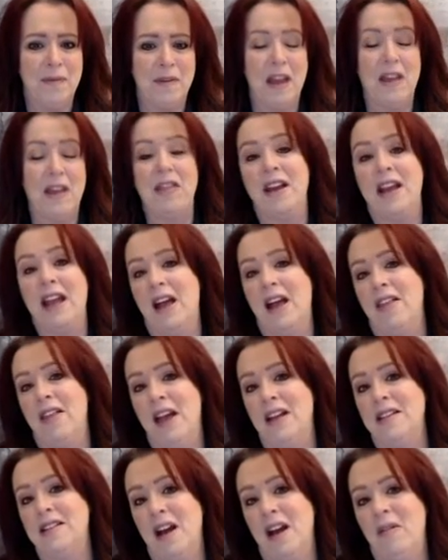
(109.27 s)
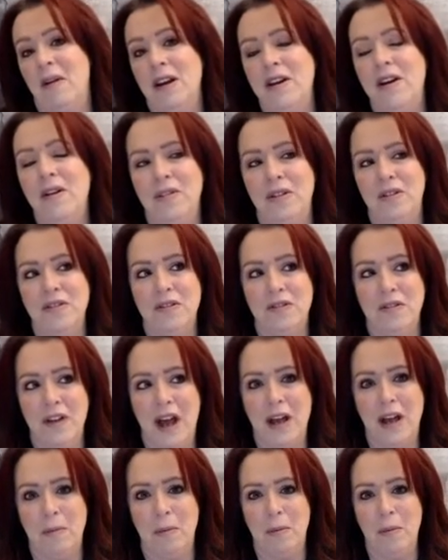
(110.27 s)
I think that's how I know they're
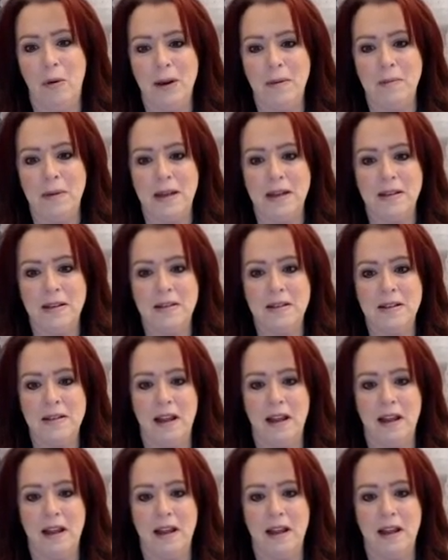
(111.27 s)
divine appointments.